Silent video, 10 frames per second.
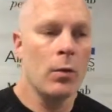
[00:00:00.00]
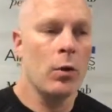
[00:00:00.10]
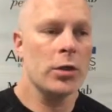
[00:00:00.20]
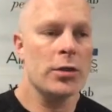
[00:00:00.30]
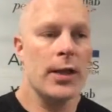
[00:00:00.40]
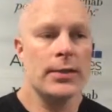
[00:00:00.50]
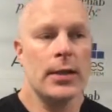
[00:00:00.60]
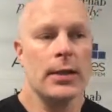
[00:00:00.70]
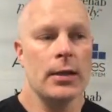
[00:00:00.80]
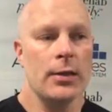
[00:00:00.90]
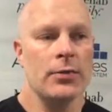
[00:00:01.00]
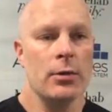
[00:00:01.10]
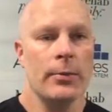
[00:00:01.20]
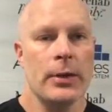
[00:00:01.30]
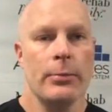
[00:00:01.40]
Well, it's nice. I think it gives you
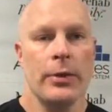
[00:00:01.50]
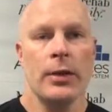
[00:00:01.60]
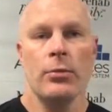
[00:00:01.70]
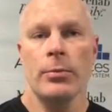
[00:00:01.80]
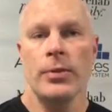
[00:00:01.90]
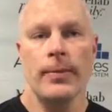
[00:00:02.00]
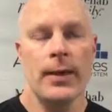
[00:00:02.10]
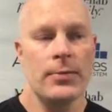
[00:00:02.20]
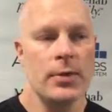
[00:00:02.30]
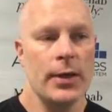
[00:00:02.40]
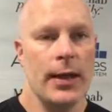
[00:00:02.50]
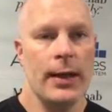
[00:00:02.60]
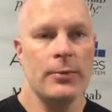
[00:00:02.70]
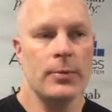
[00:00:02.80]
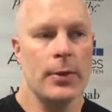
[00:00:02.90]
a little bit of breathing room sometimes in
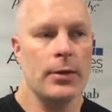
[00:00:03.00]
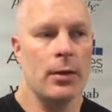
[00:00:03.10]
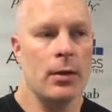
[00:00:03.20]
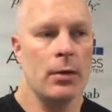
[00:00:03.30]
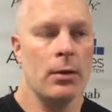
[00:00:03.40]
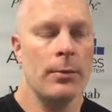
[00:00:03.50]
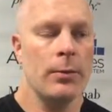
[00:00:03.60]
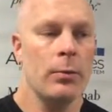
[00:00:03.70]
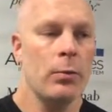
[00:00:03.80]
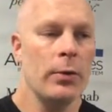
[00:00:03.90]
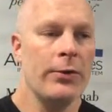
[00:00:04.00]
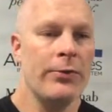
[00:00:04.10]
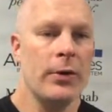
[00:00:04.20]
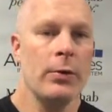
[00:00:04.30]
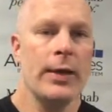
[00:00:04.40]
games, but I mean, we
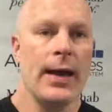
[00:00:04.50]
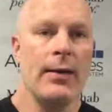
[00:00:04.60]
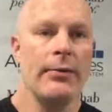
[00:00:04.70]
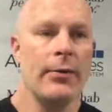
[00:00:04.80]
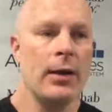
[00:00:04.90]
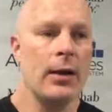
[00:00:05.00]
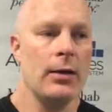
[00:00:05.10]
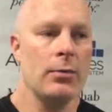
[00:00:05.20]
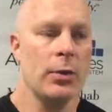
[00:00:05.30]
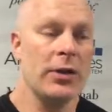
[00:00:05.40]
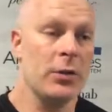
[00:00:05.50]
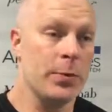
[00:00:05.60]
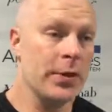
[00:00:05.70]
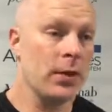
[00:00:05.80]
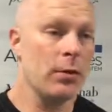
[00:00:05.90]
feel we have with this
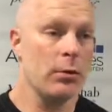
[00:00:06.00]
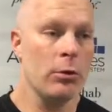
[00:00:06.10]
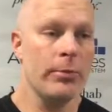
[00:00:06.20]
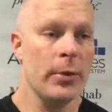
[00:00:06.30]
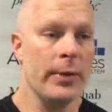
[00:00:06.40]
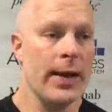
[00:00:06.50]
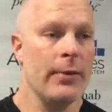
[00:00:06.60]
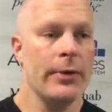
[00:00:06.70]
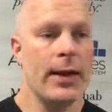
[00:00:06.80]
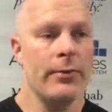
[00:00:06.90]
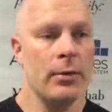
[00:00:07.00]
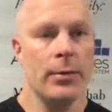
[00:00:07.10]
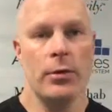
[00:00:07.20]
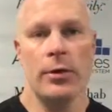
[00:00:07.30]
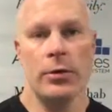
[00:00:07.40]
particular group that we have the
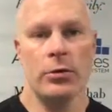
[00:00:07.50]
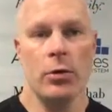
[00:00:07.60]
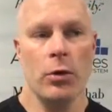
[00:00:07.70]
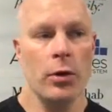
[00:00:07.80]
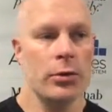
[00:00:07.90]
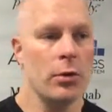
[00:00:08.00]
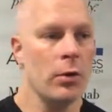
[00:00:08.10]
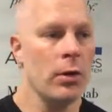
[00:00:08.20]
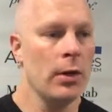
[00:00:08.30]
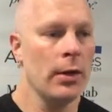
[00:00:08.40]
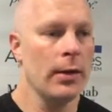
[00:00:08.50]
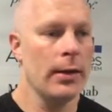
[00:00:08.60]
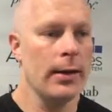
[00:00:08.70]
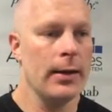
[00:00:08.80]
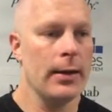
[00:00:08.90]
ability to score. So
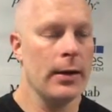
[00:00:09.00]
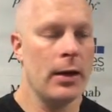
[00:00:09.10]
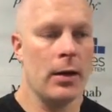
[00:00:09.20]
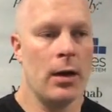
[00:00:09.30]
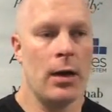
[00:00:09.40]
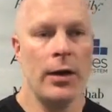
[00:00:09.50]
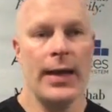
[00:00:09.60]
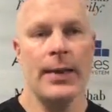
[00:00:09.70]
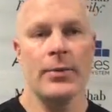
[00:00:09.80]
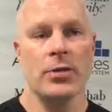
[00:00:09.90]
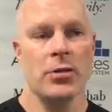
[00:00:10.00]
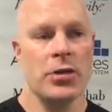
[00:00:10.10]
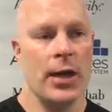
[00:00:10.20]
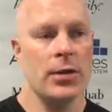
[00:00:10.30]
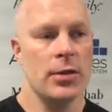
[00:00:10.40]
our game doesn't
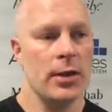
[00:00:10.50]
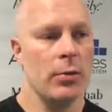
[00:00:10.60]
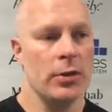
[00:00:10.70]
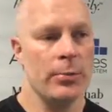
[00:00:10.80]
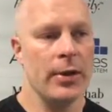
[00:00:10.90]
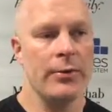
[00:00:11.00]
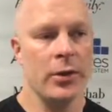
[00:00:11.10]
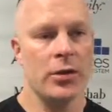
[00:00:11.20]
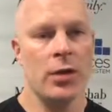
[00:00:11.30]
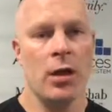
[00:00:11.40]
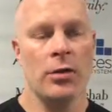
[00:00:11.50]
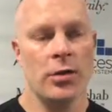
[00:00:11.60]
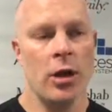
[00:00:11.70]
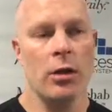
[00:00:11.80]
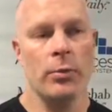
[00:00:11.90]
change. I think when you play very
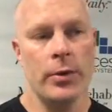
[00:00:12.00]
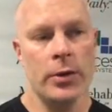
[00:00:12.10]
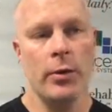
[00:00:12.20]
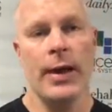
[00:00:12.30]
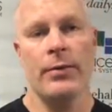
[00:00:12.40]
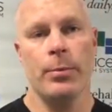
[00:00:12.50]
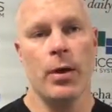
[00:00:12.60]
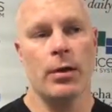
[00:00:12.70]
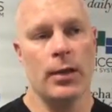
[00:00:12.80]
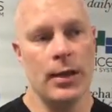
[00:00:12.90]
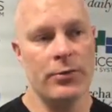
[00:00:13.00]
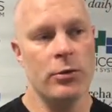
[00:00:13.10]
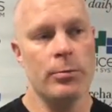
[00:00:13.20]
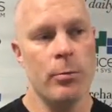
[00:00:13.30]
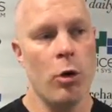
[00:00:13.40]
solid when you don't have the puck, it
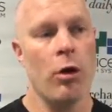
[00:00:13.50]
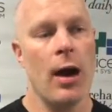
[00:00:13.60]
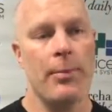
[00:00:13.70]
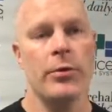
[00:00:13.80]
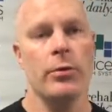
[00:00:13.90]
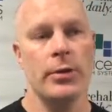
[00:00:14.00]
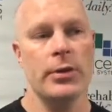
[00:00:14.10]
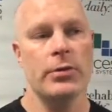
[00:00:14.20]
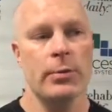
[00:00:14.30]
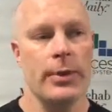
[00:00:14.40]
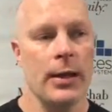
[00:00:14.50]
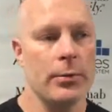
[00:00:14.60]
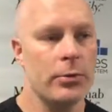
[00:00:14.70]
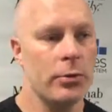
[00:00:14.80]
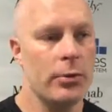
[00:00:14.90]
gives you more opportunities to be
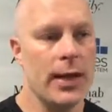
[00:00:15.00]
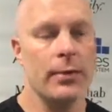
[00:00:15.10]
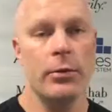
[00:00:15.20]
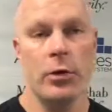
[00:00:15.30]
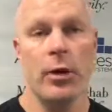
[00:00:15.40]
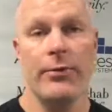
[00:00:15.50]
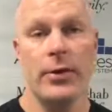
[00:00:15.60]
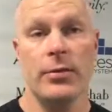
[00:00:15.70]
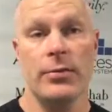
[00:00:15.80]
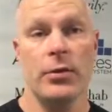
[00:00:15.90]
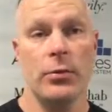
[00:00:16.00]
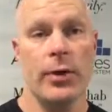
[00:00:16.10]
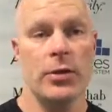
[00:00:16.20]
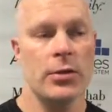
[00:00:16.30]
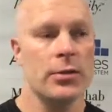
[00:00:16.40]
able to get in good offensive
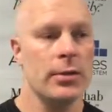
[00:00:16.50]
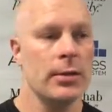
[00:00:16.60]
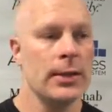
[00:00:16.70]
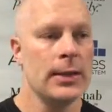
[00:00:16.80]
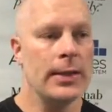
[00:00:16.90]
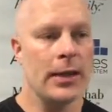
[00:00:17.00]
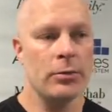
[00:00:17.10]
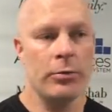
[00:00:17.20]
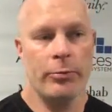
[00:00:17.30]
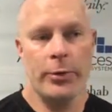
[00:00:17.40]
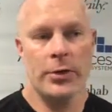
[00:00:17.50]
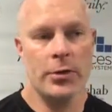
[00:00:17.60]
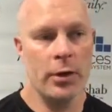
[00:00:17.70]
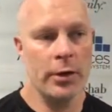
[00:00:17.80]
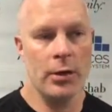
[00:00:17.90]
situations, and that's what we've
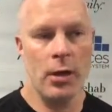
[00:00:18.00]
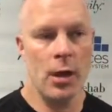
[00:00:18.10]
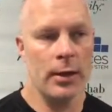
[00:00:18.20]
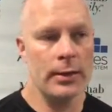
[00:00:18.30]
preached all year long.